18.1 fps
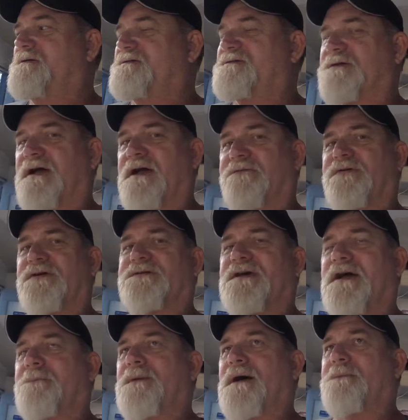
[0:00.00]
So every
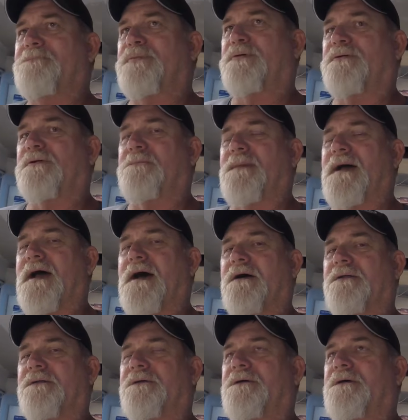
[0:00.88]
time I pull them
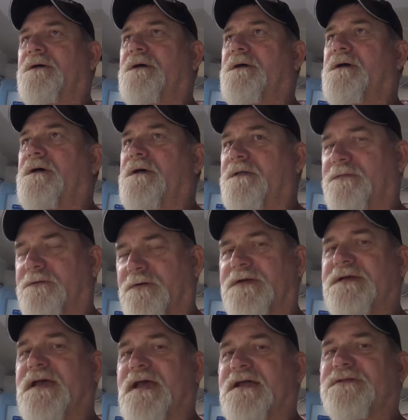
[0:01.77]
out,
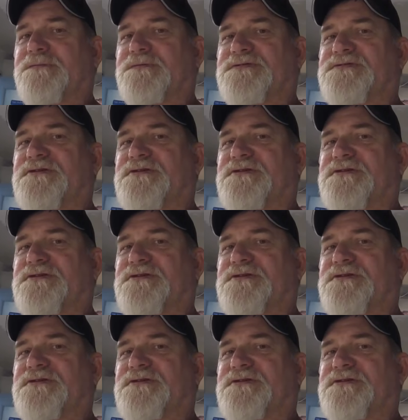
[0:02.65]
they're caked with